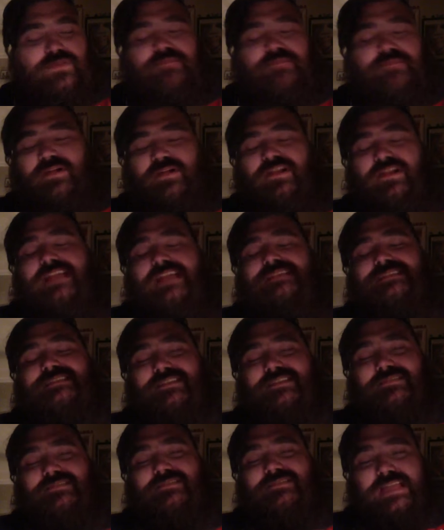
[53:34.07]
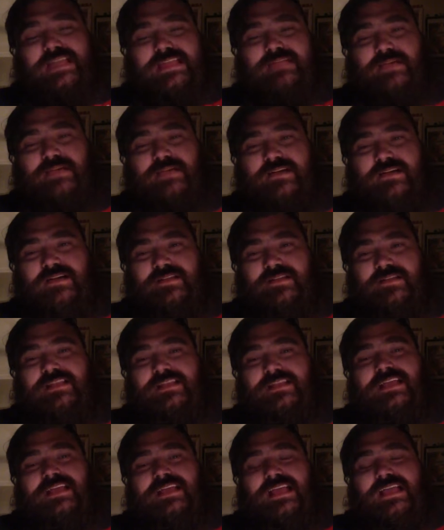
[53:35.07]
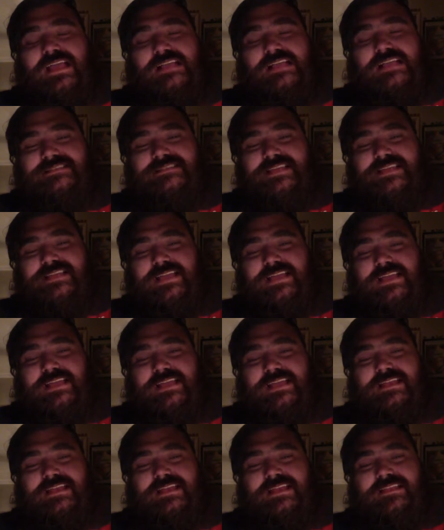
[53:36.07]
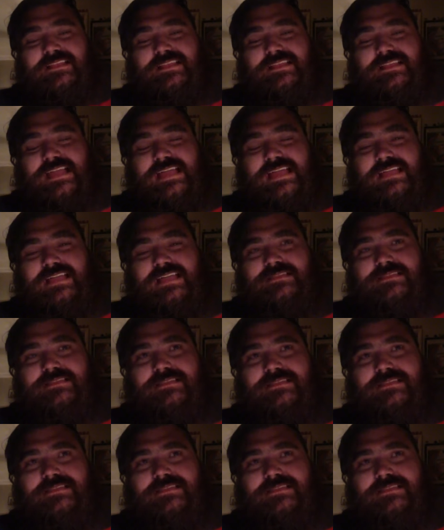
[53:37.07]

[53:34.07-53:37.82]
part I didn't like about it is that like